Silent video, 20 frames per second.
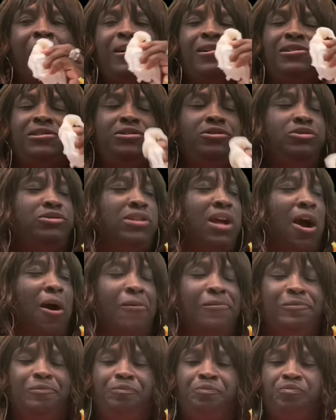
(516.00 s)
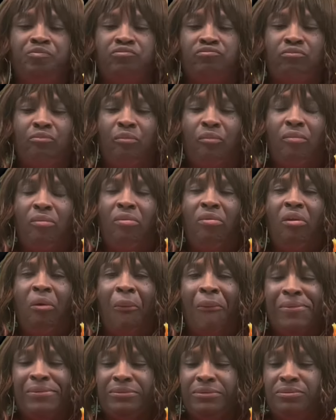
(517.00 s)
And you know,
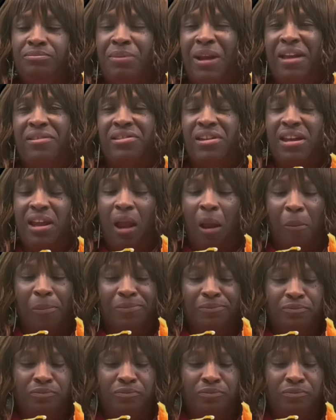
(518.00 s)
back then,